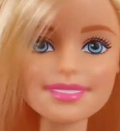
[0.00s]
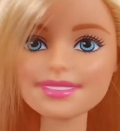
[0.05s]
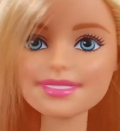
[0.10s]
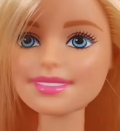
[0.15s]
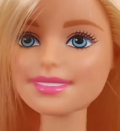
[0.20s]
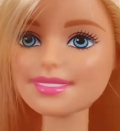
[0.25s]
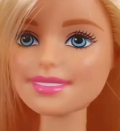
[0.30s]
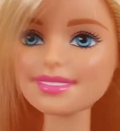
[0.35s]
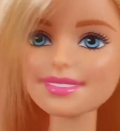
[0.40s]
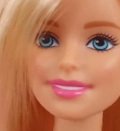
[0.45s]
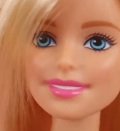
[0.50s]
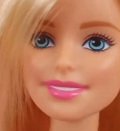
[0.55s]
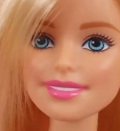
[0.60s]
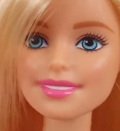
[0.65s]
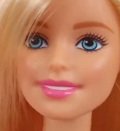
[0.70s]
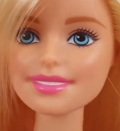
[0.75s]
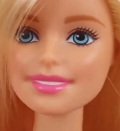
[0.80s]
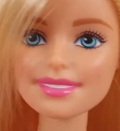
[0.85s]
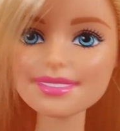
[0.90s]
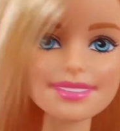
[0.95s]
coming over for
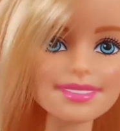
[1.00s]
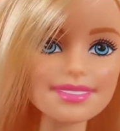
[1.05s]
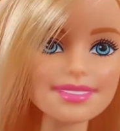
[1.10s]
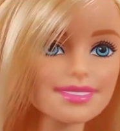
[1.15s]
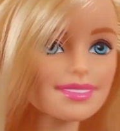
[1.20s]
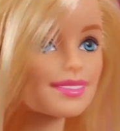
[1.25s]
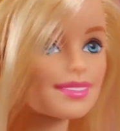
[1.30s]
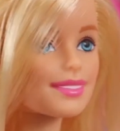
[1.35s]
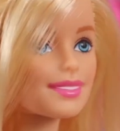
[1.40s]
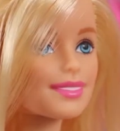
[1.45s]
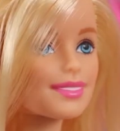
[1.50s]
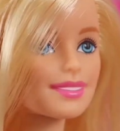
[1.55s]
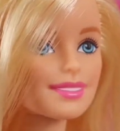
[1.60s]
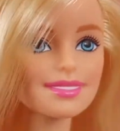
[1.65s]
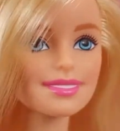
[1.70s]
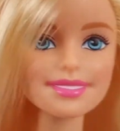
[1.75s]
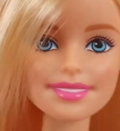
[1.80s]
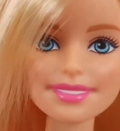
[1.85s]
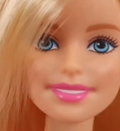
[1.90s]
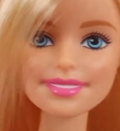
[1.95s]
dinner. Last
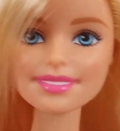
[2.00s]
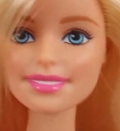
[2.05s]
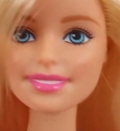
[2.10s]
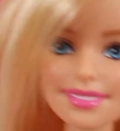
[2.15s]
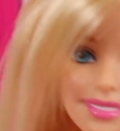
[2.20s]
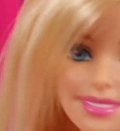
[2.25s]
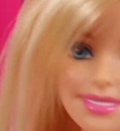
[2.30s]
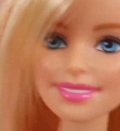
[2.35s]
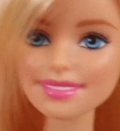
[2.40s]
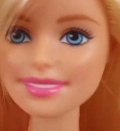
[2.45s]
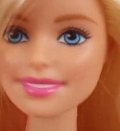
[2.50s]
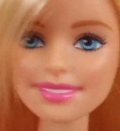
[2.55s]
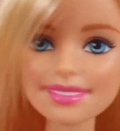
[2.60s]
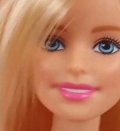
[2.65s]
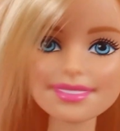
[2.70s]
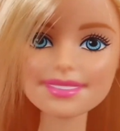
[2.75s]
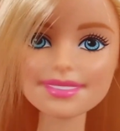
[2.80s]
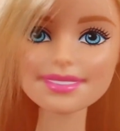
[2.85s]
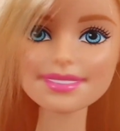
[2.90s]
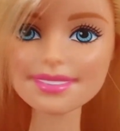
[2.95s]
time he made
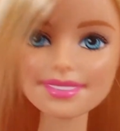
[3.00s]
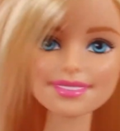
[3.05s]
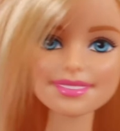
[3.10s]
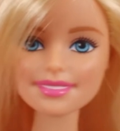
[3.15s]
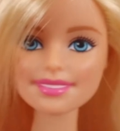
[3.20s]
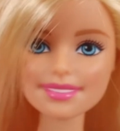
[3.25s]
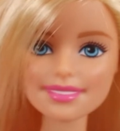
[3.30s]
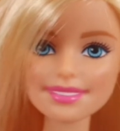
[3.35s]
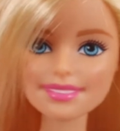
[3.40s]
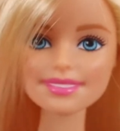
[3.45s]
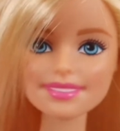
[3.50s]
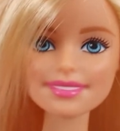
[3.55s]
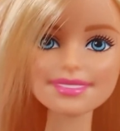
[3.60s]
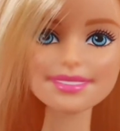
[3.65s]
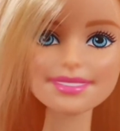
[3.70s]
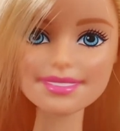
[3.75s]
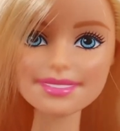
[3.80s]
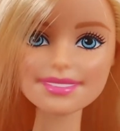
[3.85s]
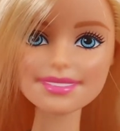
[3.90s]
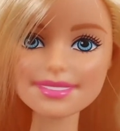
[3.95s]
me a barbecue,
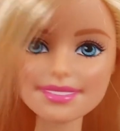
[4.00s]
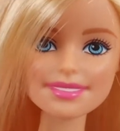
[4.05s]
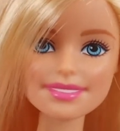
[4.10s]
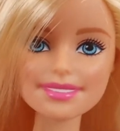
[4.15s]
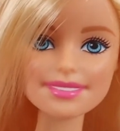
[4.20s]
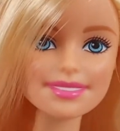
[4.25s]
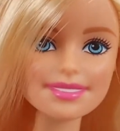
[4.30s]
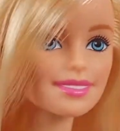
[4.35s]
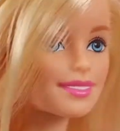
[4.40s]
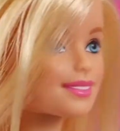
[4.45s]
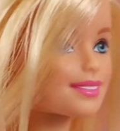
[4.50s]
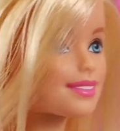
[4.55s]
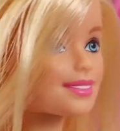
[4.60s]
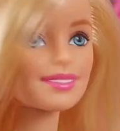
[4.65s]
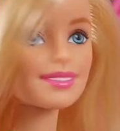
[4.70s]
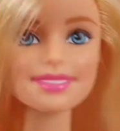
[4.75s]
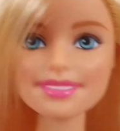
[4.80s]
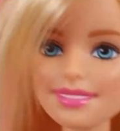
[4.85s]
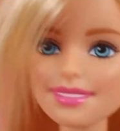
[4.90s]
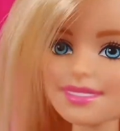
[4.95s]
so this time
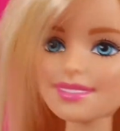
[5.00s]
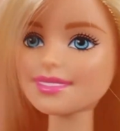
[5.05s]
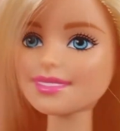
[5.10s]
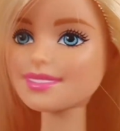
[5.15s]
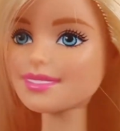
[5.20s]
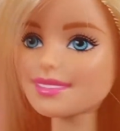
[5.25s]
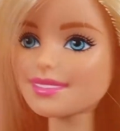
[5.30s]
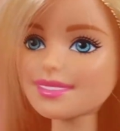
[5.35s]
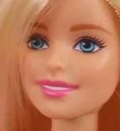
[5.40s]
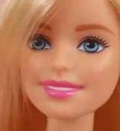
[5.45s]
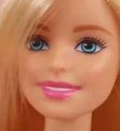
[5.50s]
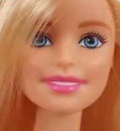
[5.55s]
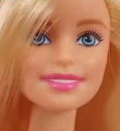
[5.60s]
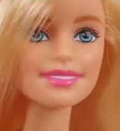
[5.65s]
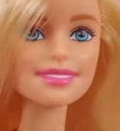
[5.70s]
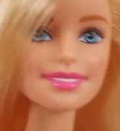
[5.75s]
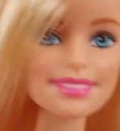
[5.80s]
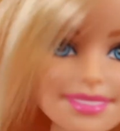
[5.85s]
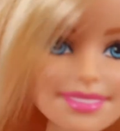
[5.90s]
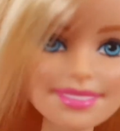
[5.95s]
I'm gonna try and cook
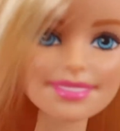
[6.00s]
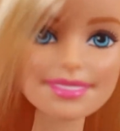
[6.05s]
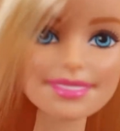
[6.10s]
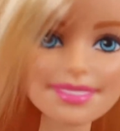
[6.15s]
him